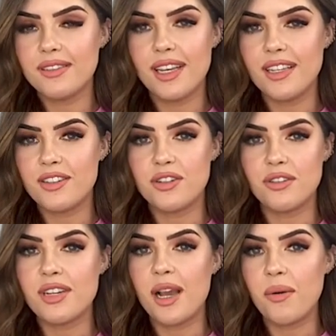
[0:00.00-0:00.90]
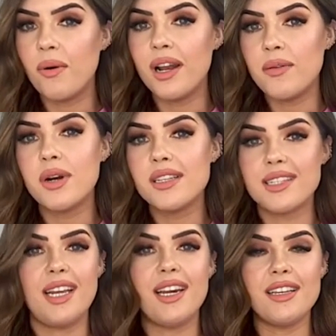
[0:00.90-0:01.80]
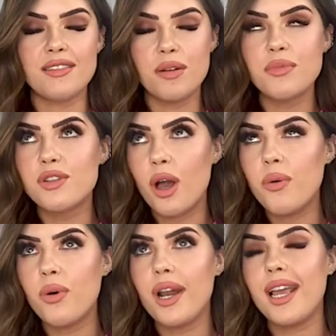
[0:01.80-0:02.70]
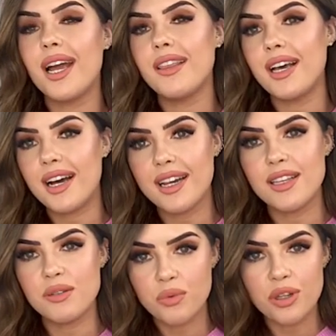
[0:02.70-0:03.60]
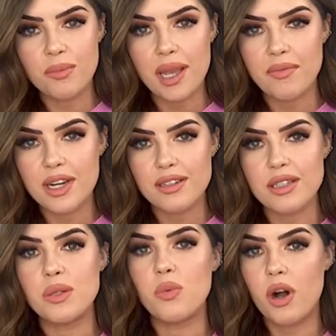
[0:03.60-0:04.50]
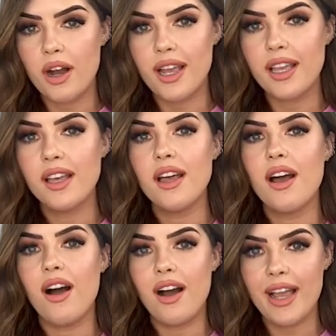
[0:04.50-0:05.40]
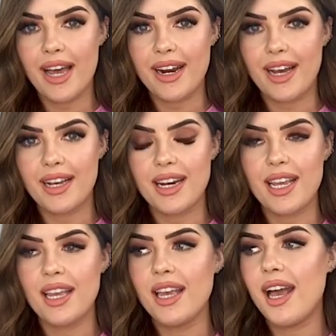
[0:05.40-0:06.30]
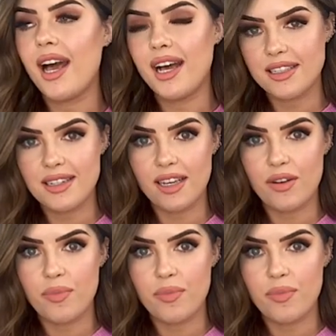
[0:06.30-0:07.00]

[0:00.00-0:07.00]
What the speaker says: It's just how oily my skin is. I'm so oily, and that is one of the main reasons why I had acne and still have